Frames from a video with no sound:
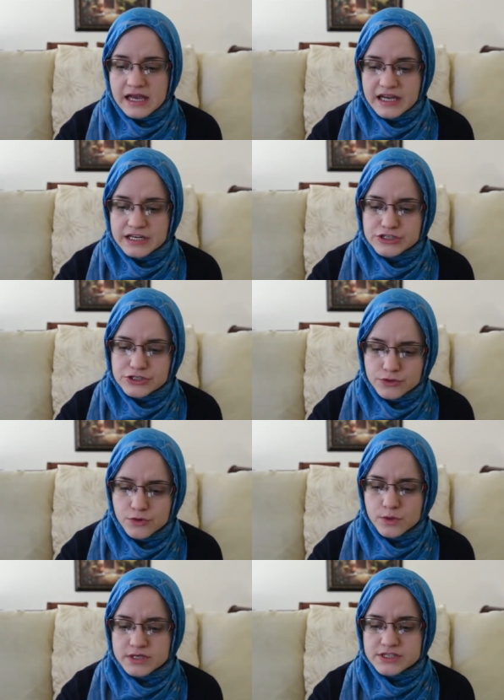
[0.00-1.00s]
It is you
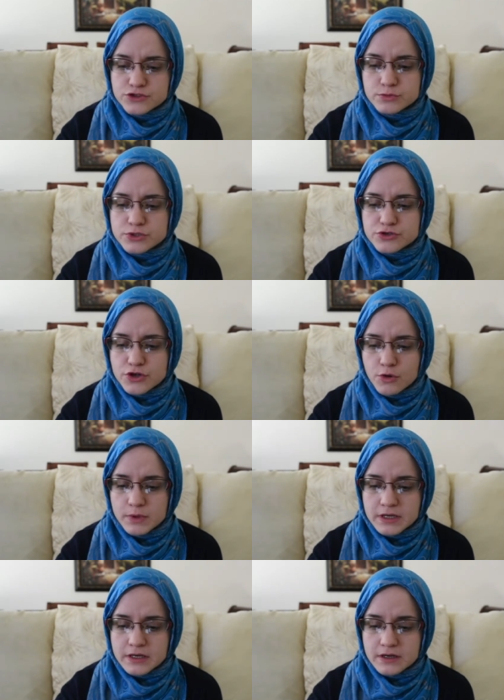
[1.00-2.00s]
who assumes you know
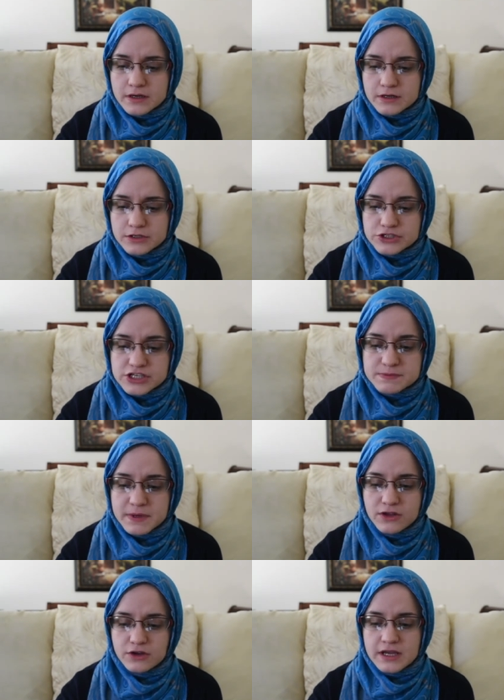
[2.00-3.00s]
me just
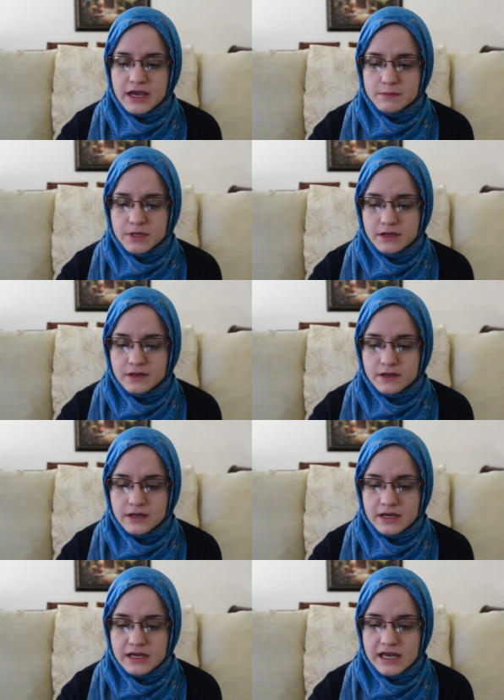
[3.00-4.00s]
by looking at me.
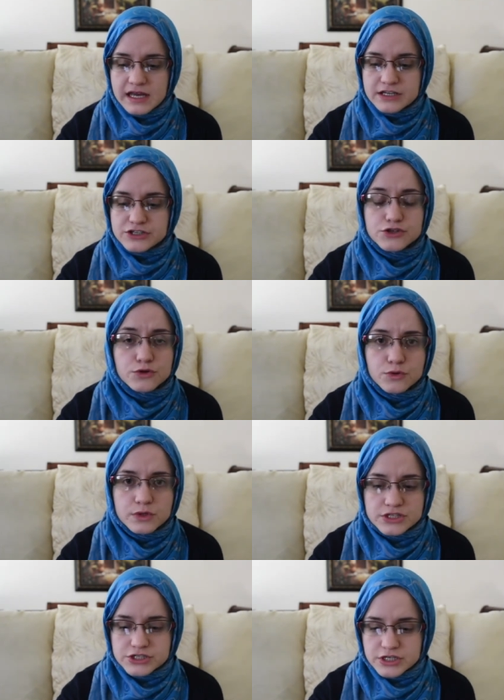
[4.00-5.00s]
It is you who
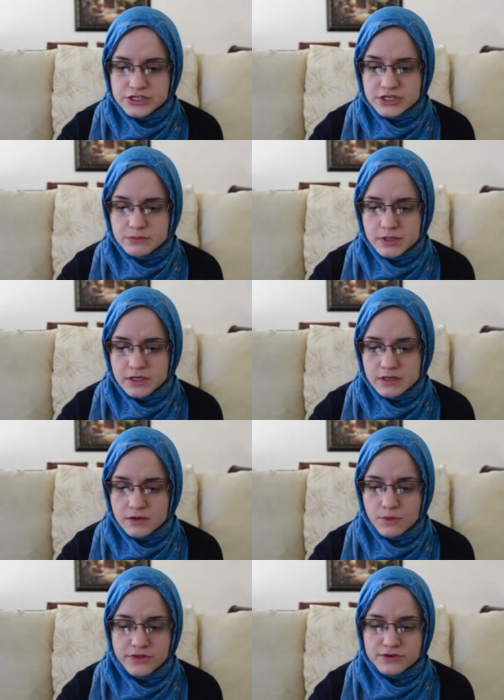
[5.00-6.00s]
is judging me
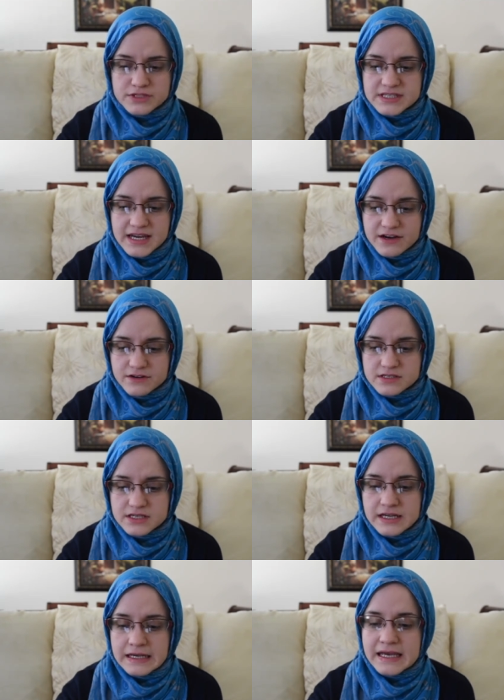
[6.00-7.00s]
with your stares.
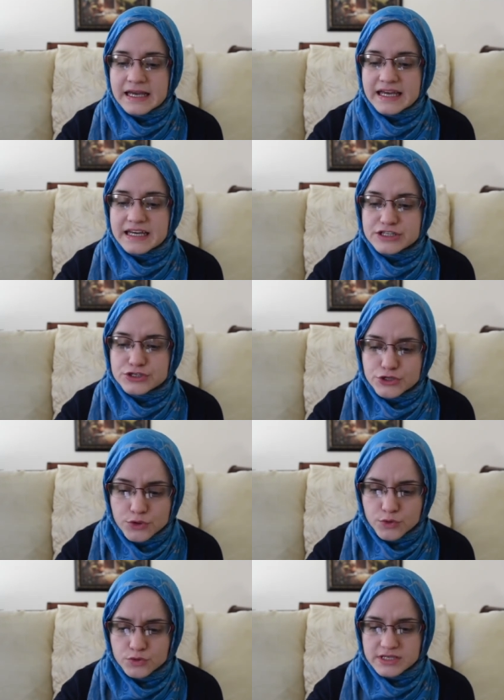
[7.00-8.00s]
It is
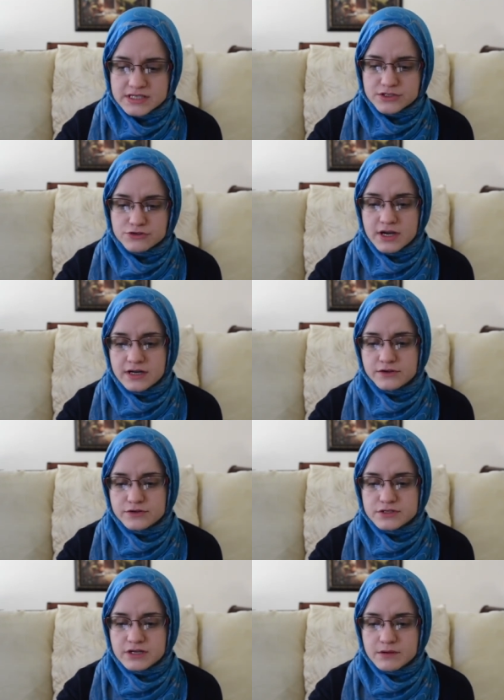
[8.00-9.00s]
you who doesn't try to
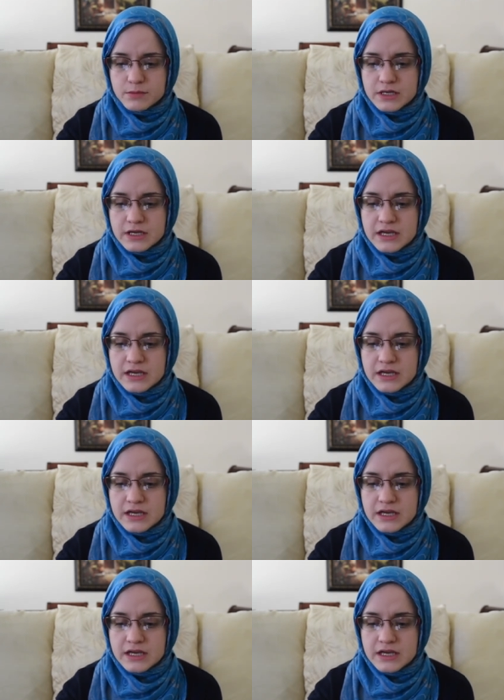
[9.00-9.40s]
understand me.